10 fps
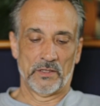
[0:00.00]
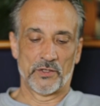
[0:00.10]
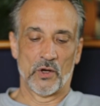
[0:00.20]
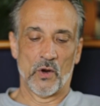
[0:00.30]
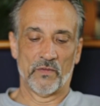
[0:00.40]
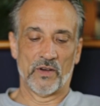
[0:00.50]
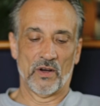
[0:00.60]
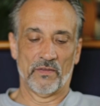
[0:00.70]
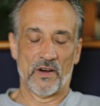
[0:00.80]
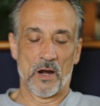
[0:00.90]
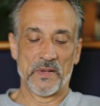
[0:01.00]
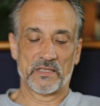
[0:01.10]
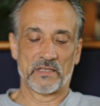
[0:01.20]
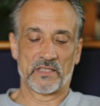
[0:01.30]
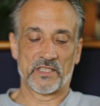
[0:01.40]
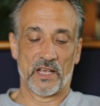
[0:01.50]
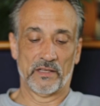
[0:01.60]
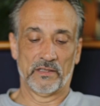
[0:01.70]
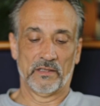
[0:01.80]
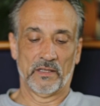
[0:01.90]
Jehovah of armies has
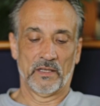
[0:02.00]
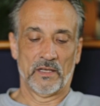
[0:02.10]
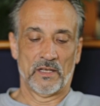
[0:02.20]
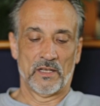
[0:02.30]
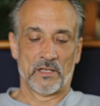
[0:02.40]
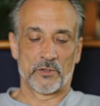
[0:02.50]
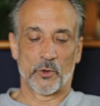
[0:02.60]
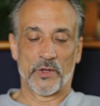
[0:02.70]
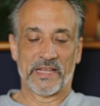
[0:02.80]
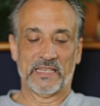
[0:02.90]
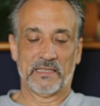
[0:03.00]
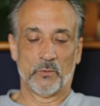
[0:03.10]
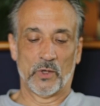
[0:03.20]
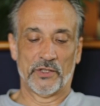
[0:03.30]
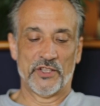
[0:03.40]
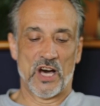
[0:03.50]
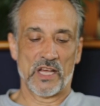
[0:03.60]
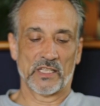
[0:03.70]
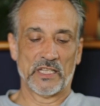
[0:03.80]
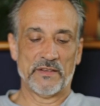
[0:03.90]
said, so that it will
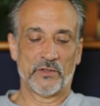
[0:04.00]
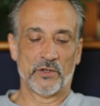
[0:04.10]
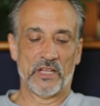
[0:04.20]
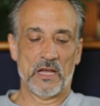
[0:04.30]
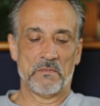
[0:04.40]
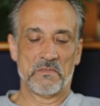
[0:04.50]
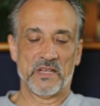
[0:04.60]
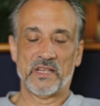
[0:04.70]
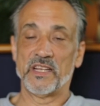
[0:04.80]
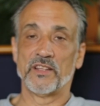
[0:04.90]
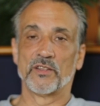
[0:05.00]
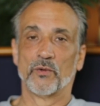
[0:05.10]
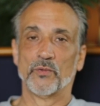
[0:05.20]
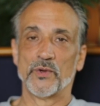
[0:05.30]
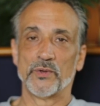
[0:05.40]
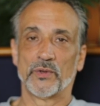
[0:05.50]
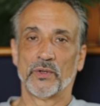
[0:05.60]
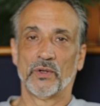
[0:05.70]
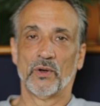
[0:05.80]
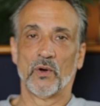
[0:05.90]
not leave to them either root
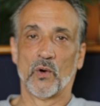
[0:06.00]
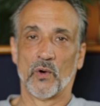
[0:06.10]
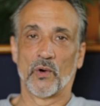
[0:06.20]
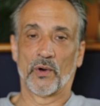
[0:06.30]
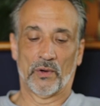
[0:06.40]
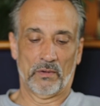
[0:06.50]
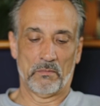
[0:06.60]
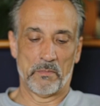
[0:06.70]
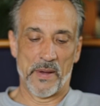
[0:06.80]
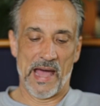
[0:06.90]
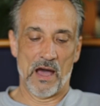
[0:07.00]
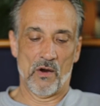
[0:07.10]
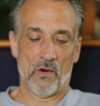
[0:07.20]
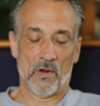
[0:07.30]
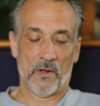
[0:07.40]
or bough.